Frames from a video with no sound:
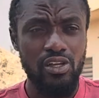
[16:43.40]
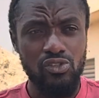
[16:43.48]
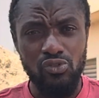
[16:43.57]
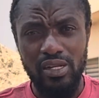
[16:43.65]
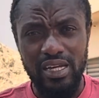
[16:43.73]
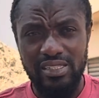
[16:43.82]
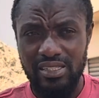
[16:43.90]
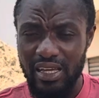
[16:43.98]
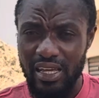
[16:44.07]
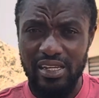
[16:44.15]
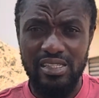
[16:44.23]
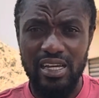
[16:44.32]
so that
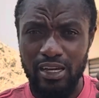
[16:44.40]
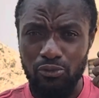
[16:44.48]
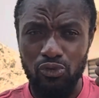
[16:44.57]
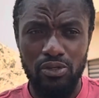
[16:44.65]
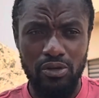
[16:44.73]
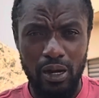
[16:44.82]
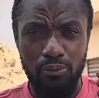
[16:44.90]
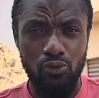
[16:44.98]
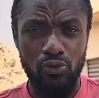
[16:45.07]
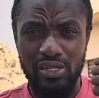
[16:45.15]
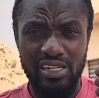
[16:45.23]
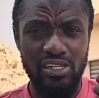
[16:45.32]
anytime we
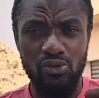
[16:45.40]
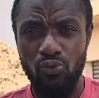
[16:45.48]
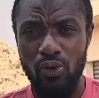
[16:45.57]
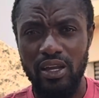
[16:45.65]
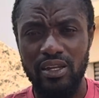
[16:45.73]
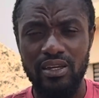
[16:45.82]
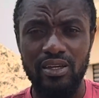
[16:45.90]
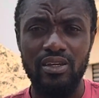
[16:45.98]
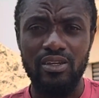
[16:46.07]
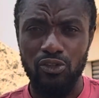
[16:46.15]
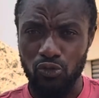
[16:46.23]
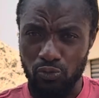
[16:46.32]
upload a new one,
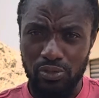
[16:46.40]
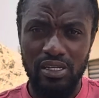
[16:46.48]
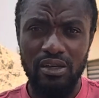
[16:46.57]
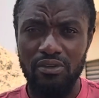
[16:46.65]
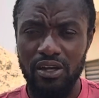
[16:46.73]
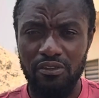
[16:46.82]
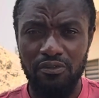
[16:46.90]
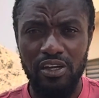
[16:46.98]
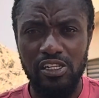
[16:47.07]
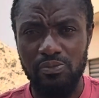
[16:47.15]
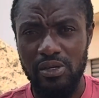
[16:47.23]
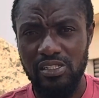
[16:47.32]
you'll be the very
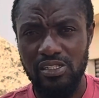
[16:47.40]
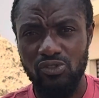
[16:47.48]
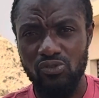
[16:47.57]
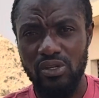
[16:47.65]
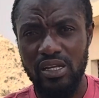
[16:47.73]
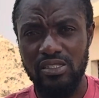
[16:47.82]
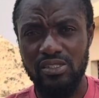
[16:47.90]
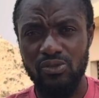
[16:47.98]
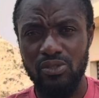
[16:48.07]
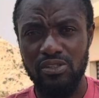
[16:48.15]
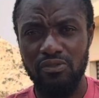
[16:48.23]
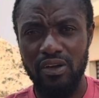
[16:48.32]
first person to get
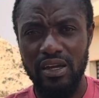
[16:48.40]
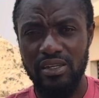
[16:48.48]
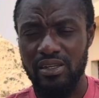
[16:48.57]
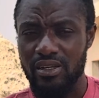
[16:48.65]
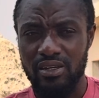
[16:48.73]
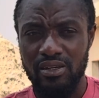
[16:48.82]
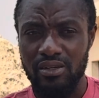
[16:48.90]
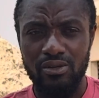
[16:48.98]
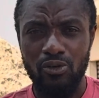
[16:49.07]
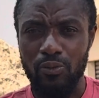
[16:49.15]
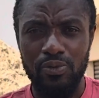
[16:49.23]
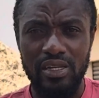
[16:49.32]
notified.
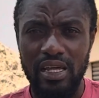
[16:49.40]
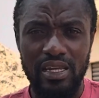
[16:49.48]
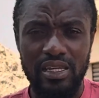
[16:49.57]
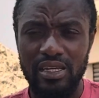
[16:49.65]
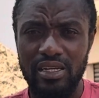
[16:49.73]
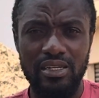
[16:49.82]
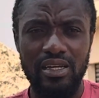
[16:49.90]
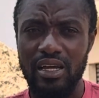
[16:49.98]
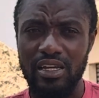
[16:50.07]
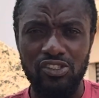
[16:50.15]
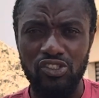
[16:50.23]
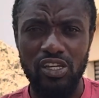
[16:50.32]
Copy the link
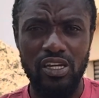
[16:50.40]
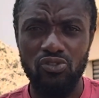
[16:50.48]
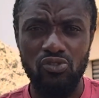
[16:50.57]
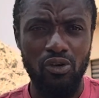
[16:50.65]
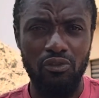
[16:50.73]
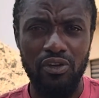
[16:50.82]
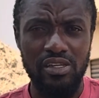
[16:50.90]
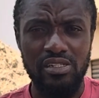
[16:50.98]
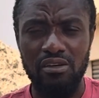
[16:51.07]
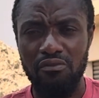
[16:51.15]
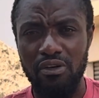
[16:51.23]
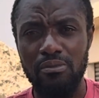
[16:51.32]
and share to your friends
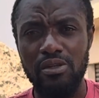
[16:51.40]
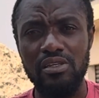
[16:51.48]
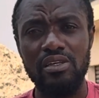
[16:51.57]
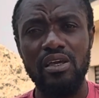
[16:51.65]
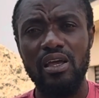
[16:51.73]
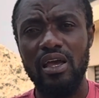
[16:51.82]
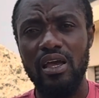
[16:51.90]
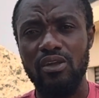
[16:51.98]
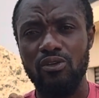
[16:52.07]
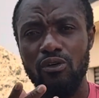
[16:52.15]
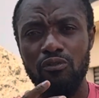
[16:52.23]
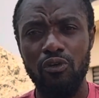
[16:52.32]
and family,
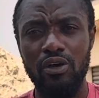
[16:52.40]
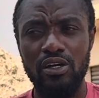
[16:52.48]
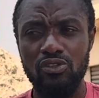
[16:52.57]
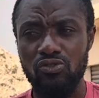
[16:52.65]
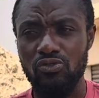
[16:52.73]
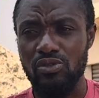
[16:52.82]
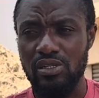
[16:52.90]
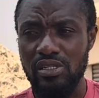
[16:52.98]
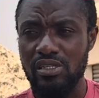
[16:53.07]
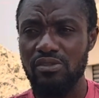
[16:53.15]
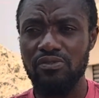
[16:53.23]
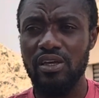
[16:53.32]
and don't forget to
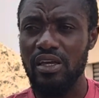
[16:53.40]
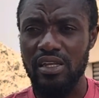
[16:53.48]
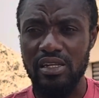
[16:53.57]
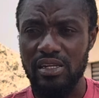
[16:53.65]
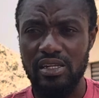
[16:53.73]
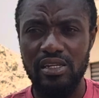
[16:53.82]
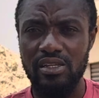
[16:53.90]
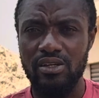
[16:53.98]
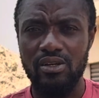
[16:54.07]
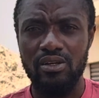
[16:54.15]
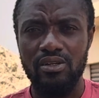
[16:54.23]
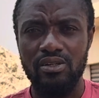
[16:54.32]
leave any
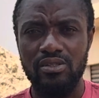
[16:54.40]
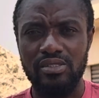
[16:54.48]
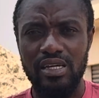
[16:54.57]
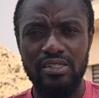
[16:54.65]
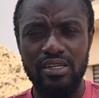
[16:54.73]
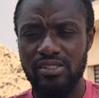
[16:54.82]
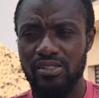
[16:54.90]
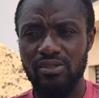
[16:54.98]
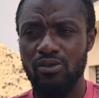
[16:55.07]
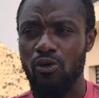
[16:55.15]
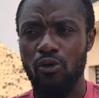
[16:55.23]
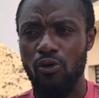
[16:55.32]

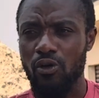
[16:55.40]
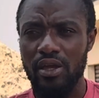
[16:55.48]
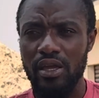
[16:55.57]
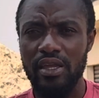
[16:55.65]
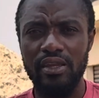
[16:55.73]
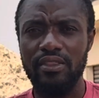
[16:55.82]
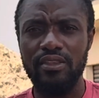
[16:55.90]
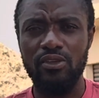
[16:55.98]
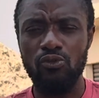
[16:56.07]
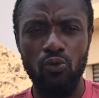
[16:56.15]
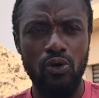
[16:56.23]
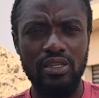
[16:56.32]
suggestion or anything
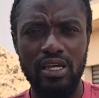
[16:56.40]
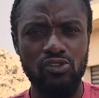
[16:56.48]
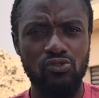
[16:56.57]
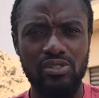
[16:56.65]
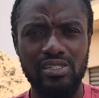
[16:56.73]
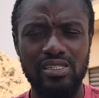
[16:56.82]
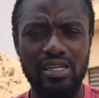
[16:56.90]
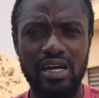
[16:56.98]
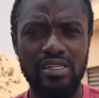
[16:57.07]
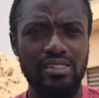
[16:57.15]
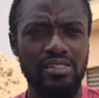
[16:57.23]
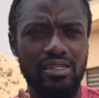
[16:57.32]
you want us to
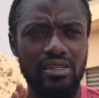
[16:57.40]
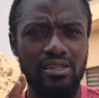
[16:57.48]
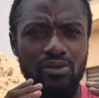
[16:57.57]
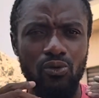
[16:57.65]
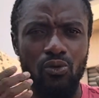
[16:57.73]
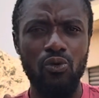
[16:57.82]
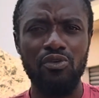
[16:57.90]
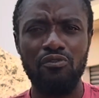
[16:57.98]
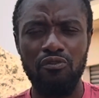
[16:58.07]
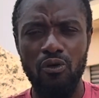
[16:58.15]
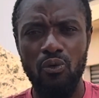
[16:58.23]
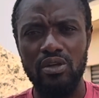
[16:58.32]
discuss going
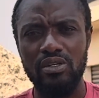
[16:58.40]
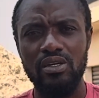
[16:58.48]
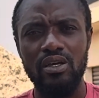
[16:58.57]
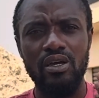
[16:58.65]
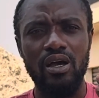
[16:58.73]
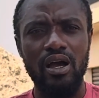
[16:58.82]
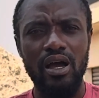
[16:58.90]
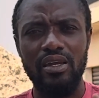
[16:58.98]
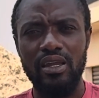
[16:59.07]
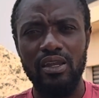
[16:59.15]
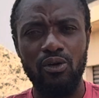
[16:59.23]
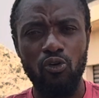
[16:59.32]
forward
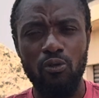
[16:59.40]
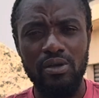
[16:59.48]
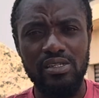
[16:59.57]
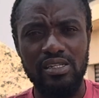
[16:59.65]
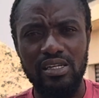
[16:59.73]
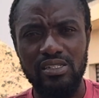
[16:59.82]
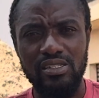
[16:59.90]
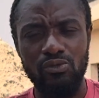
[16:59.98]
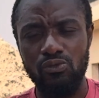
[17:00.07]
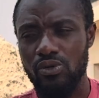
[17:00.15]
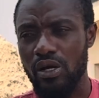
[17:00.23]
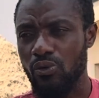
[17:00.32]
under the comment section.
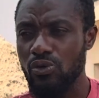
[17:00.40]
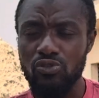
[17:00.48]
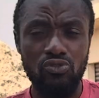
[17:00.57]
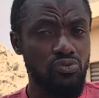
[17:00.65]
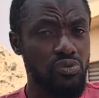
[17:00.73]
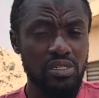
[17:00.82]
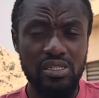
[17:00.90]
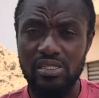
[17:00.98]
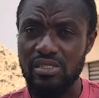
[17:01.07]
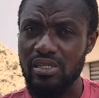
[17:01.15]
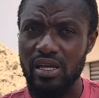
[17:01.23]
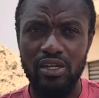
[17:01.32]
We are going to read
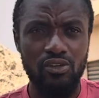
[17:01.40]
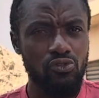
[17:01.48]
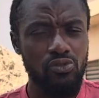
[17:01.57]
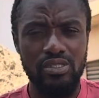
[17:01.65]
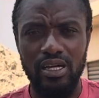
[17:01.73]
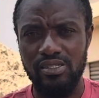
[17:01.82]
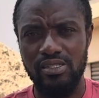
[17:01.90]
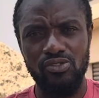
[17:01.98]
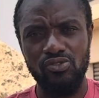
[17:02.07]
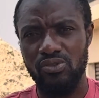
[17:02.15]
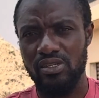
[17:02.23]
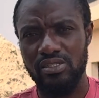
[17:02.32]
it and do justice
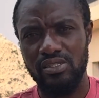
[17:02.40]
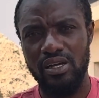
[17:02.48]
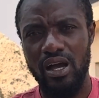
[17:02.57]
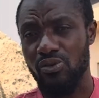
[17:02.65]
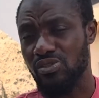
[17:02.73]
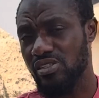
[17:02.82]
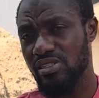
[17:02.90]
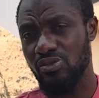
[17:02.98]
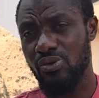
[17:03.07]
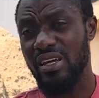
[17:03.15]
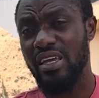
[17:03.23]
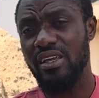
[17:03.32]
to it. I'll see
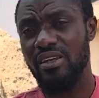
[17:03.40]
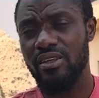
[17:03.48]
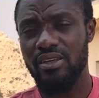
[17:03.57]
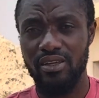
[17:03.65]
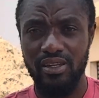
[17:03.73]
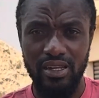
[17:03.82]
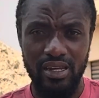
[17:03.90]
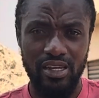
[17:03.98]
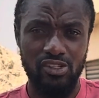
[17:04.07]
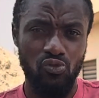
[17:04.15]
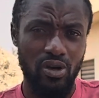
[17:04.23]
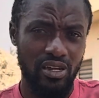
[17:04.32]
you again in the
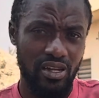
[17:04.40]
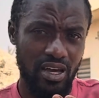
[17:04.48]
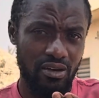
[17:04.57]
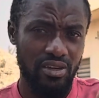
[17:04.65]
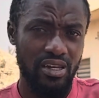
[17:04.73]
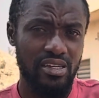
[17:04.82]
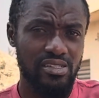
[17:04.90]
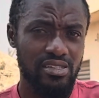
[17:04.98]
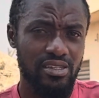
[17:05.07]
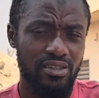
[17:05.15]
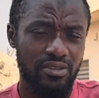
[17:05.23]
next one. Have a nice day.